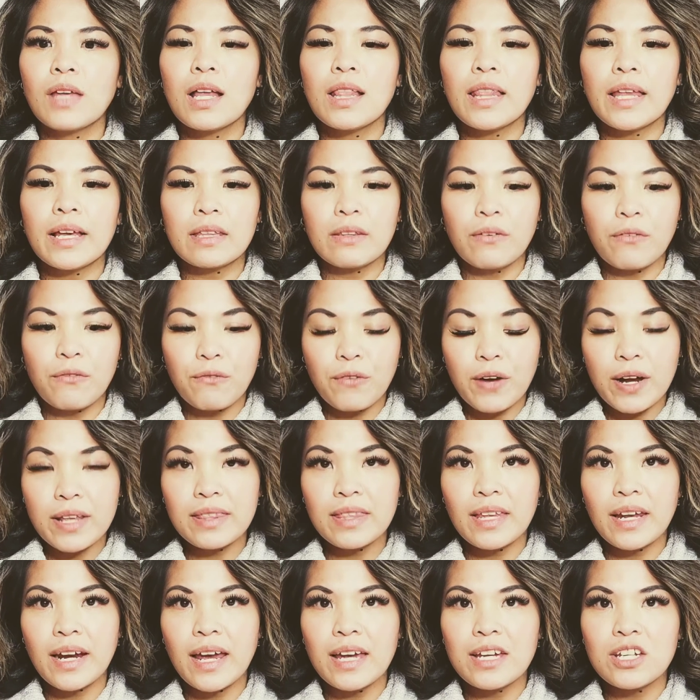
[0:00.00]
like the
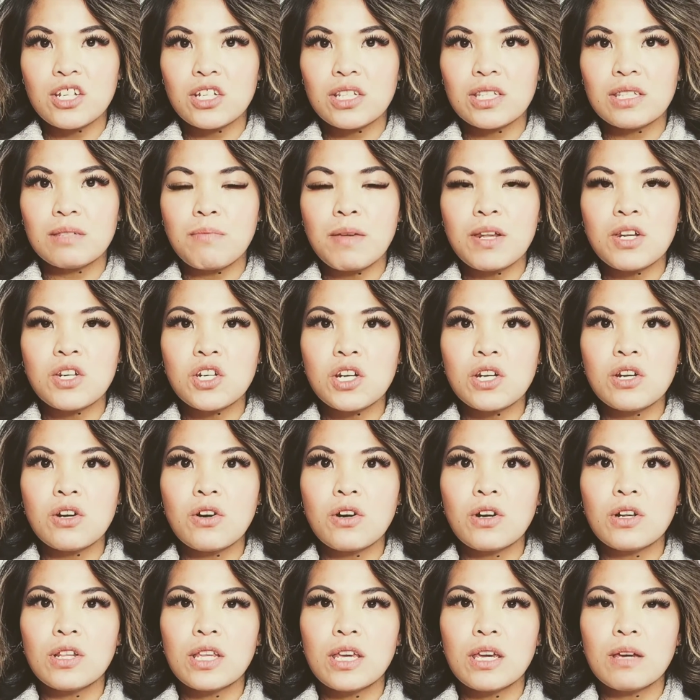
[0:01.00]
friend that I just mentioned
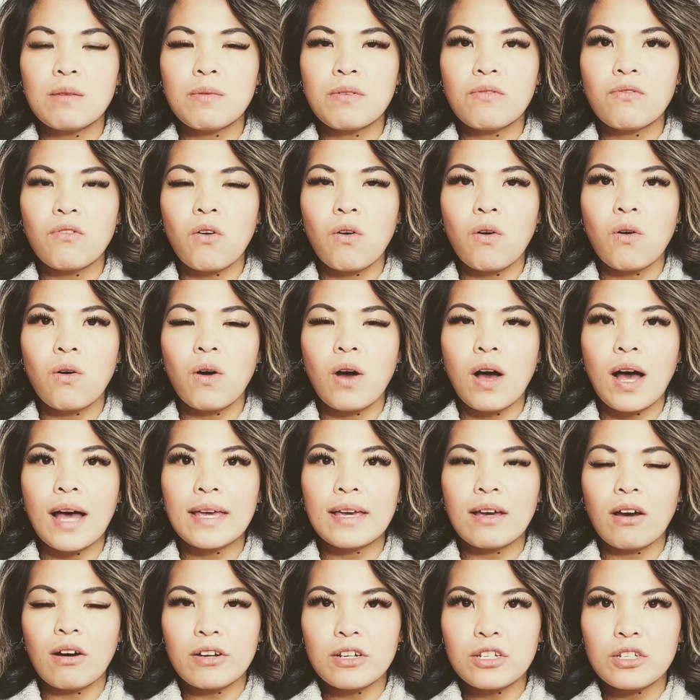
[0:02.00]
earlier before I
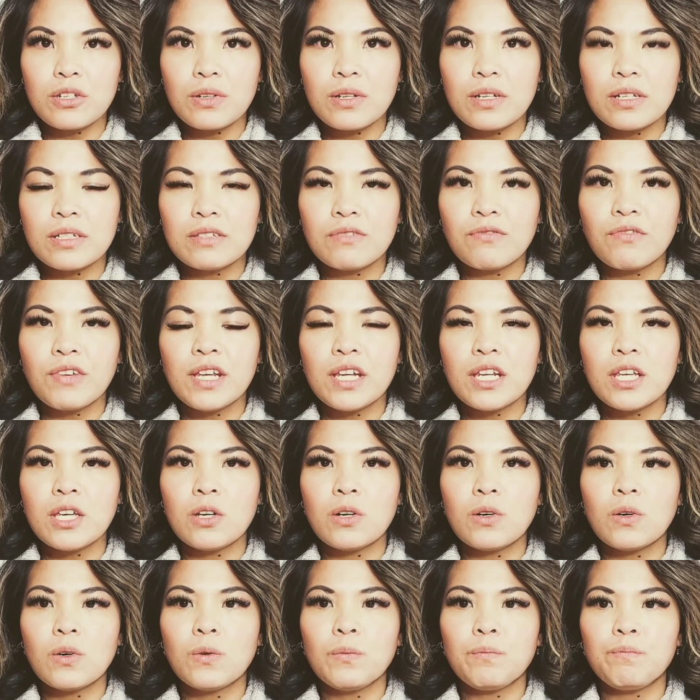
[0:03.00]
got into this
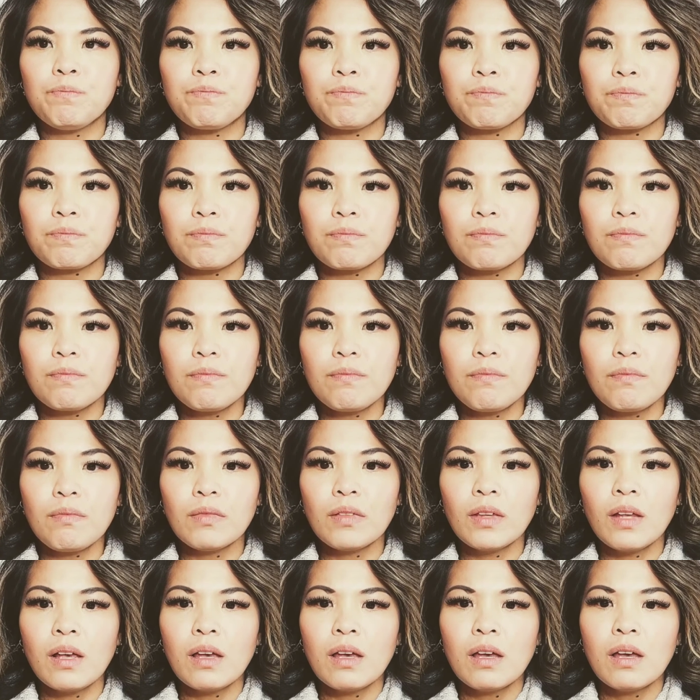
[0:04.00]
video,
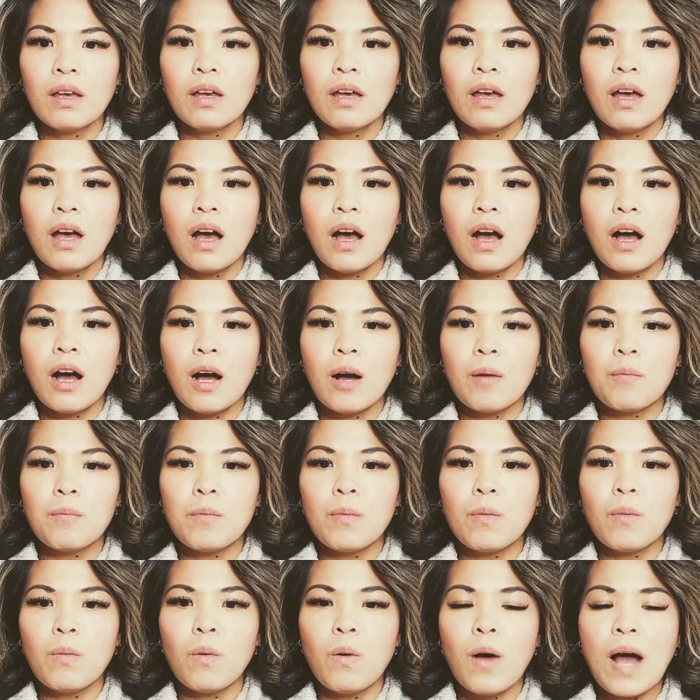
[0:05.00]

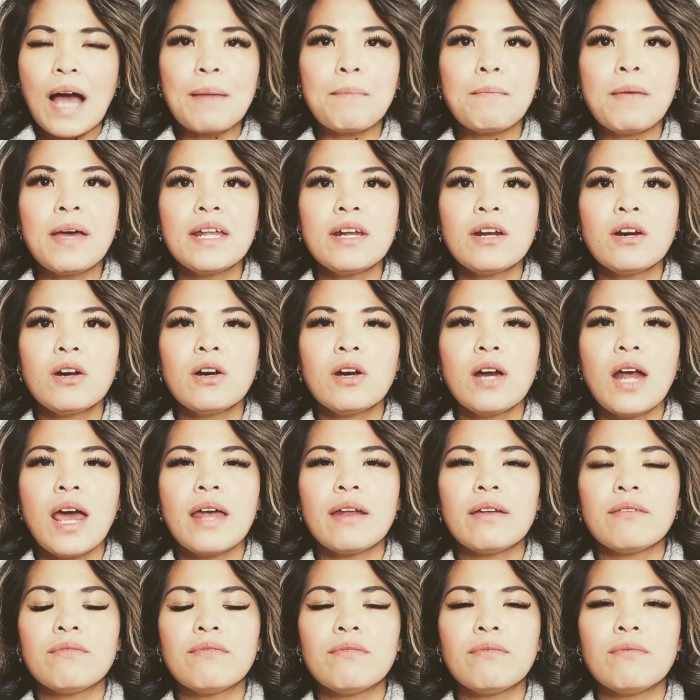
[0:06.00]
I met her
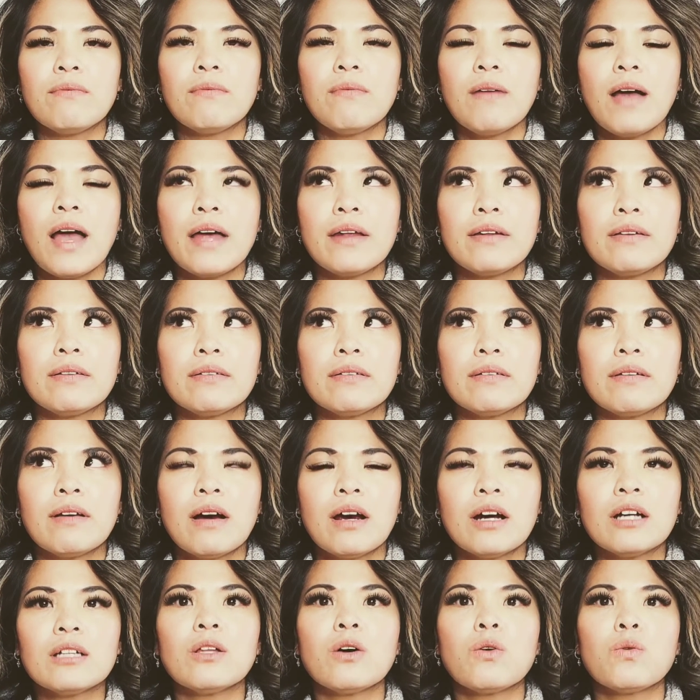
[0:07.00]
at
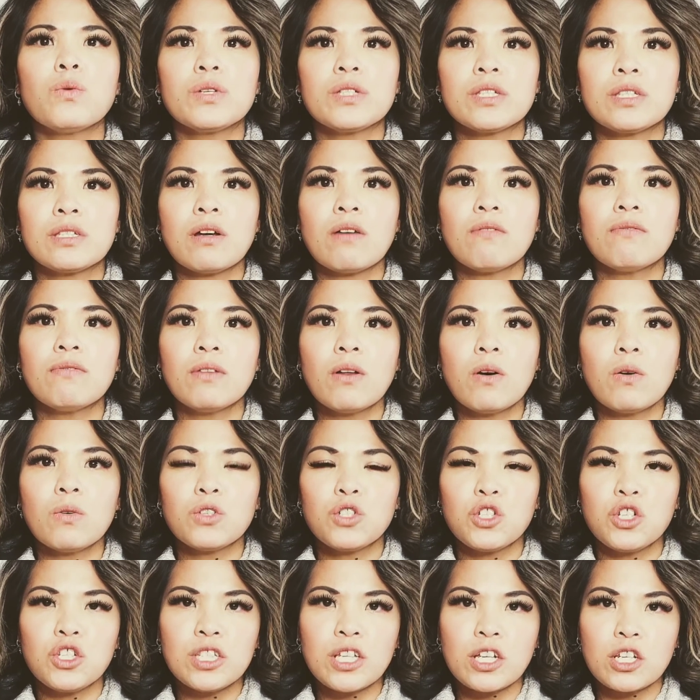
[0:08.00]
her lowest of low.
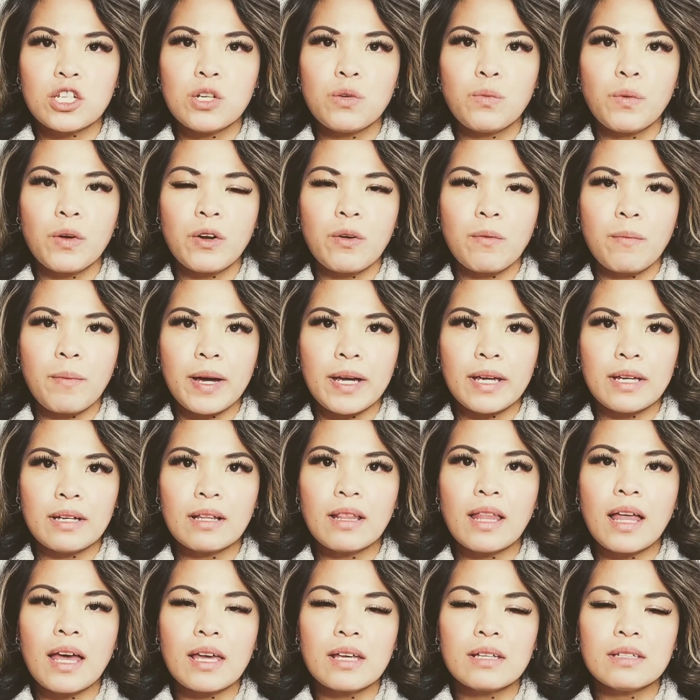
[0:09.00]
She's actually one of my
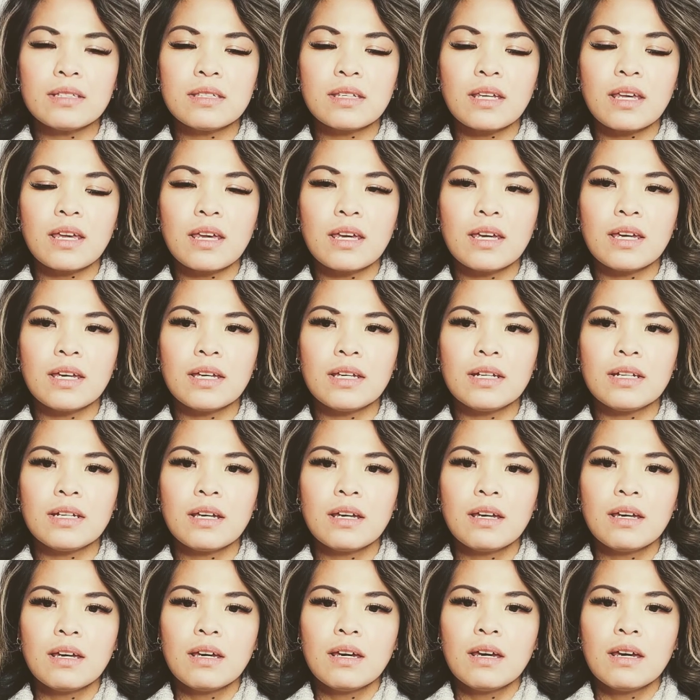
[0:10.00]
clients, and